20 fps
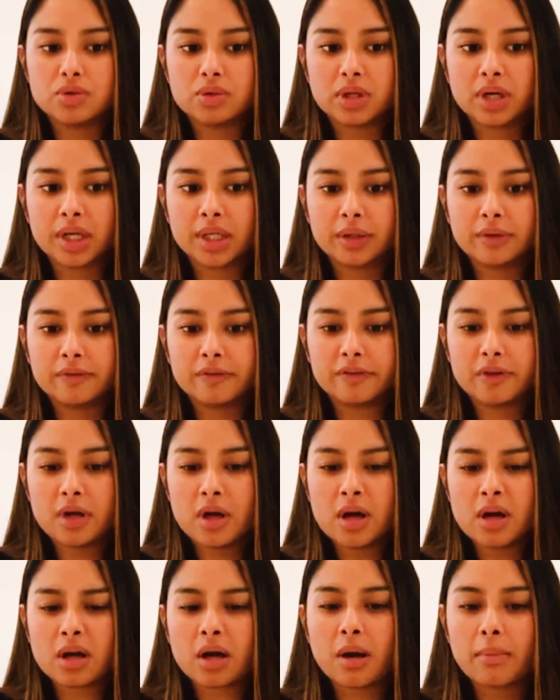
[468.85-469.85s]
to kind of
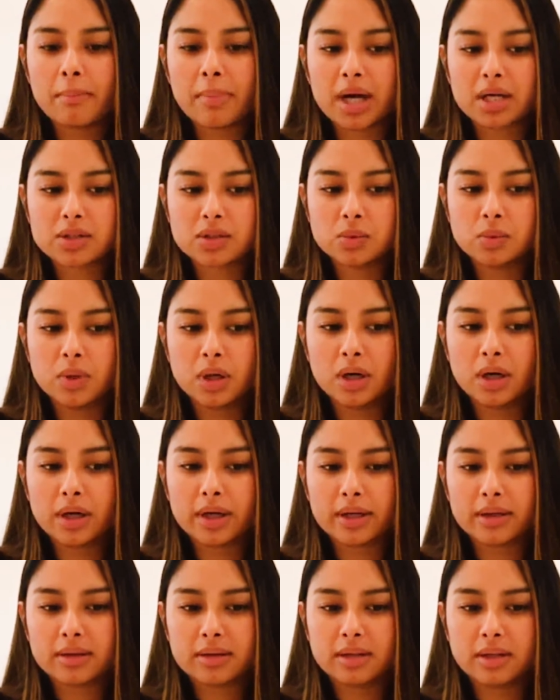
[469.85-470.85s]
come back to work
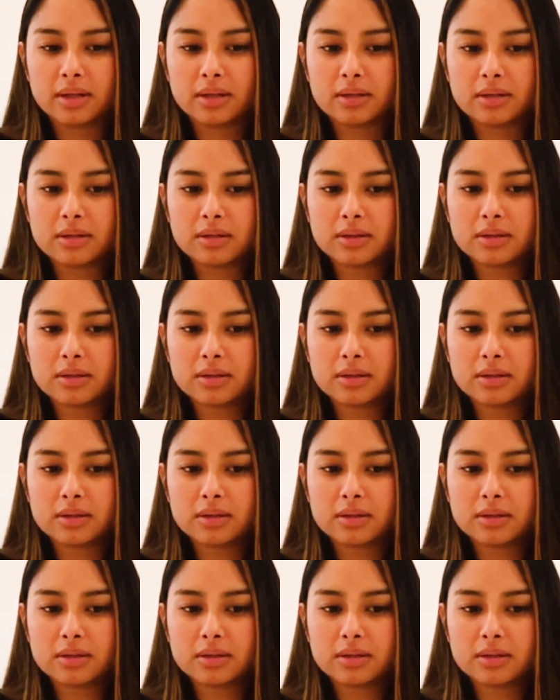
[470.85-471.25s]
and think,